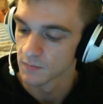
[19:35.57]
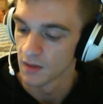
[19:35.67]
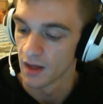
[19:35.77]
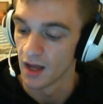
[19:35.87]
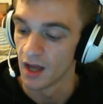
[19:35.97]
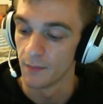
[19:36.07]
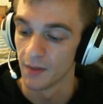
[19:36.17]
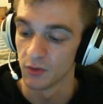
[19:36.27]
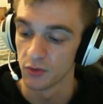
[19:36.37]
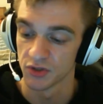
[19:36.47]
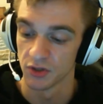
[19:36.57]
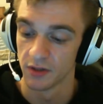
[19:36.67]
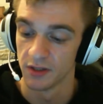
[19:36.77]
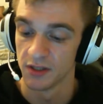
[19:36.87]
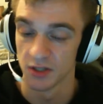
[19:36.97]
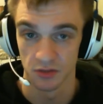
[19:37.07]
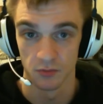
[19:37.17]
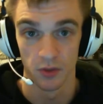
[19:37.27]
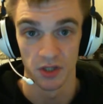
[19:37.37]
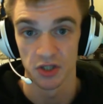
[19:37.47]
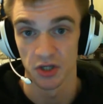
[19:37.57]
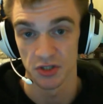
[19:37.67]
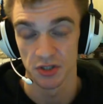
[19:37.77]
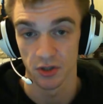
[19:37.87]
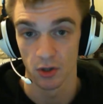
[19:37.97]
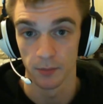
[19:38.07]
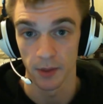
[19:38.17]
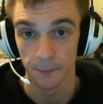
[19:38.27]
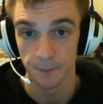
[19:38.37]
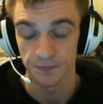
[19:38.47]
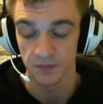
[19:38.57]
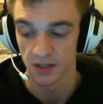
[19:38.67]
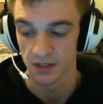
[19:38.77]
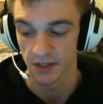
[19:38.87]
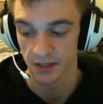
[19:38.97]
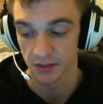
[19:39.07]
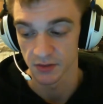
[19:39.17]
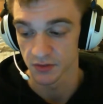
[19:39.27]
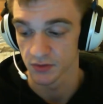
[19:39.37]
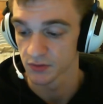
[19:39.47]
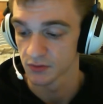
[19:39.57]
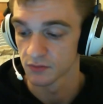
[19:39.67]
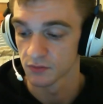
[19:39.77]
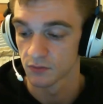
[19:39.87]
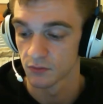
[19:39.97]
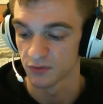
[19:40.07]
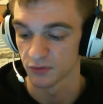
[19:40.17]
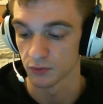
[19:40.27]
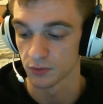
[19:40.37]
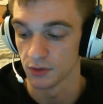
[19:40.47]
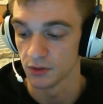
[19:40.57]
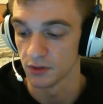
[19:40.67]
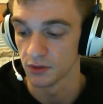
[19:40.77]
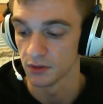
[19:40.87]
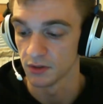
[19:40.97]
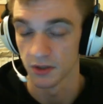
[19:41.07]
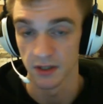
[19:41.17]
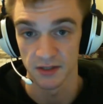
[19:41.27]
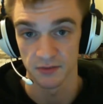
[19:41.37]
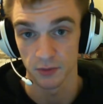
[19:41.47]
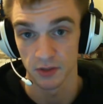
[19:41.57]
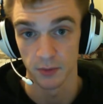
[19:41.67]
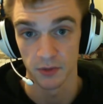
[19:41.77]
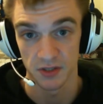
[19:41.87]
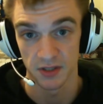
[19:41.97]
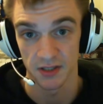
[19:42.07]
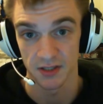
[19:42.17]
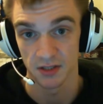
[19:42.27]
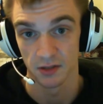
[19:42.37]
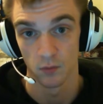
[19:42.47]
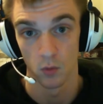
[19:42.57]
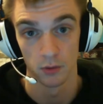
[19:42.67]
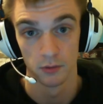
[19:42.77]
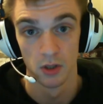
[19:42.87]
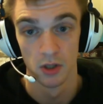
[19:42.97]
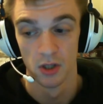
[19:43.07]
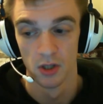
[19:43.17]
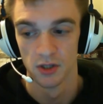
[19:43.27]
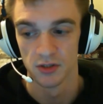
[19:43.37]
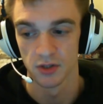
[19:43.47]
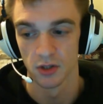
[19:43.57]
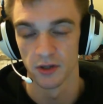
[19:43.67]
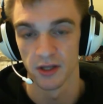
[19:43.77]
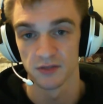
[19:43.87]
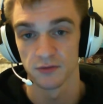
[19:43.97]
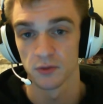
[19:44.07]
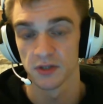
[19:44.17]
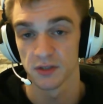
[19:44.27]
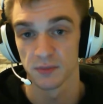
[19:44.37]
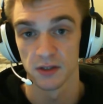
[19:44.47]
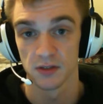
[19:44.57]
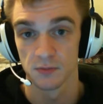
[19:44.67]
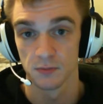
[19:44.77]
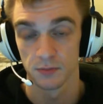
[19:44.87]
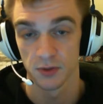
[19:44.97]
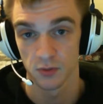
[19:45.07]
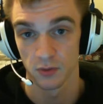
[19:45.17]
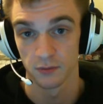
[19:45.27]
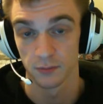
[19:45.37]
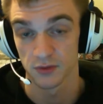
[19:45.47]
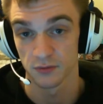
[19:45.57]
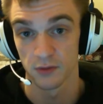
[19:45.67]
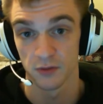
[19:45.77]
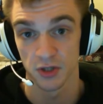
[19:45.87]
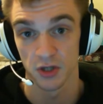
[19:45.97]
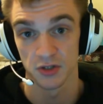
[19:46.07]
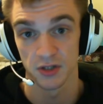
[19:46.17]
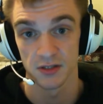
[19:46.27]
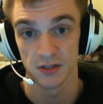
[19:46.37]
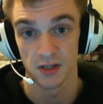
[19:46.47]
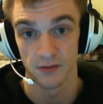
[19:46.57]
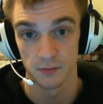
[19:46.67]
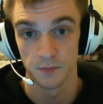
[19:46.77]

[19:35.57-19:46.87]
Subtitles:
And also, in addition, when he charges in combat, he gets 3 bonus attacks instead of 1. So he has 4 attacks base, plus 3 for charging, that's 7,